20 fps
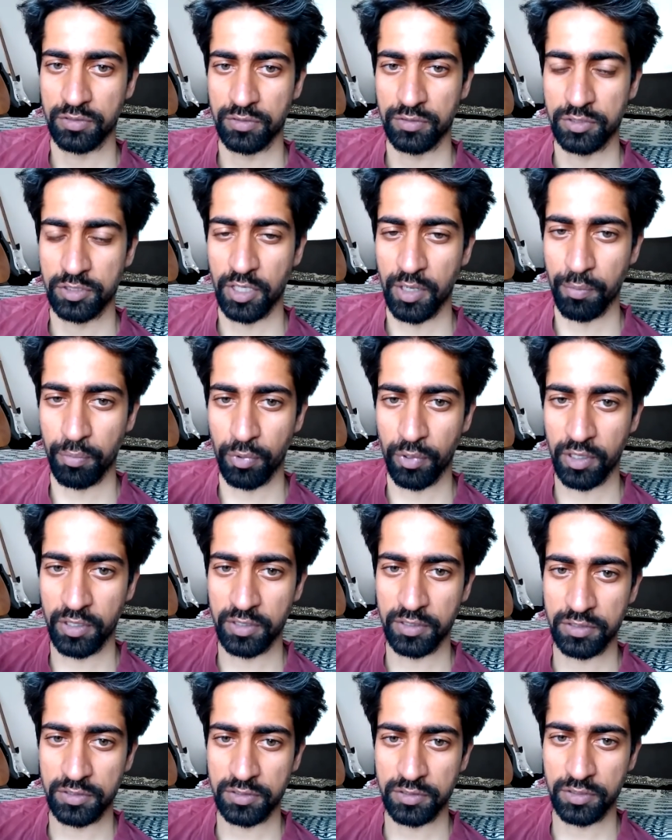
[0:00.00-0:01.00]
Step one
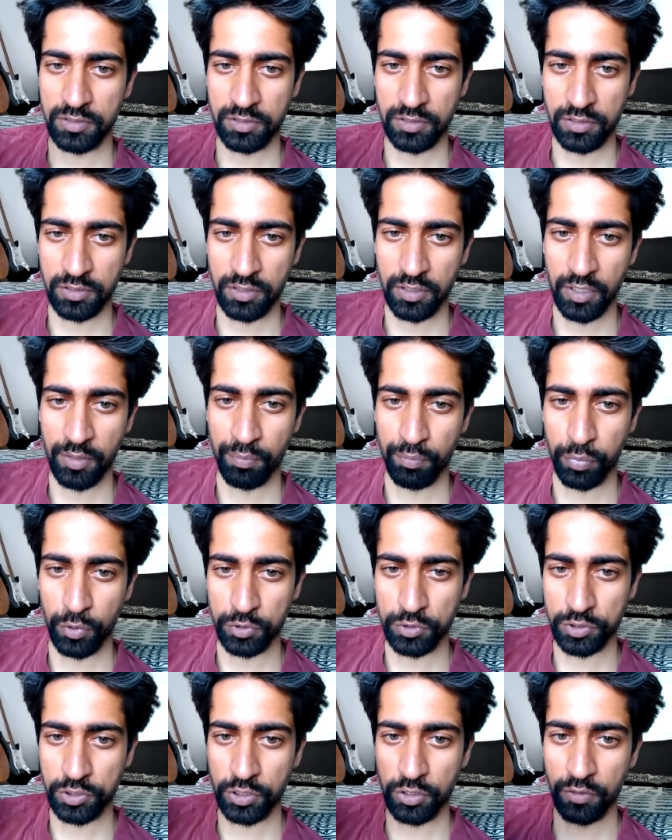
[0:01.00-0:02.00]
is
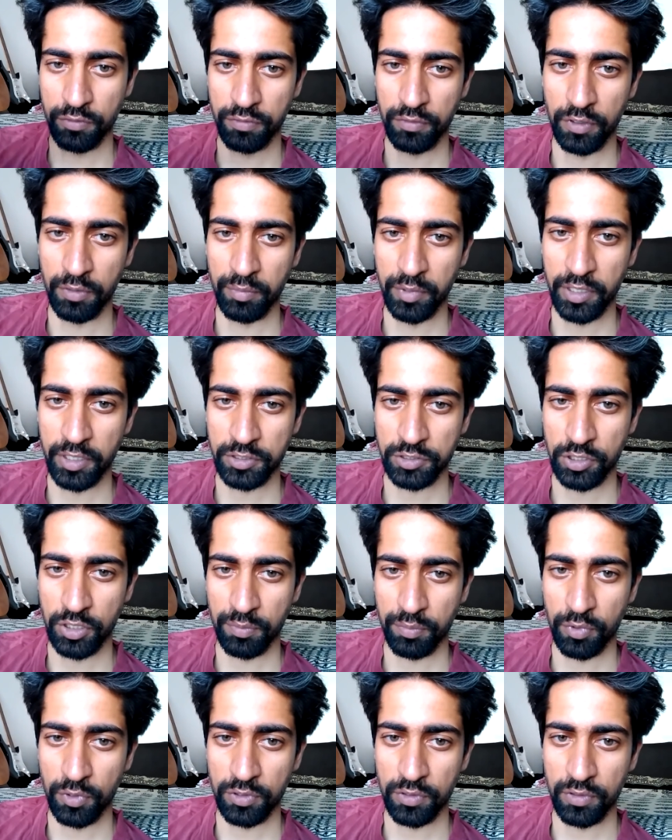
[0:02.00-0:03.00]
imposition of limitation
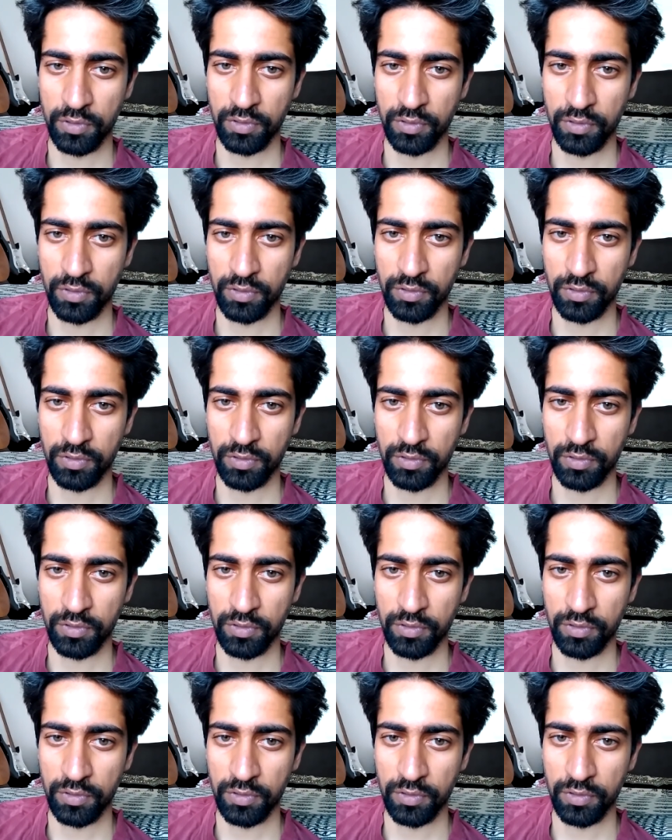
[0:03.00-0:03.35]
upon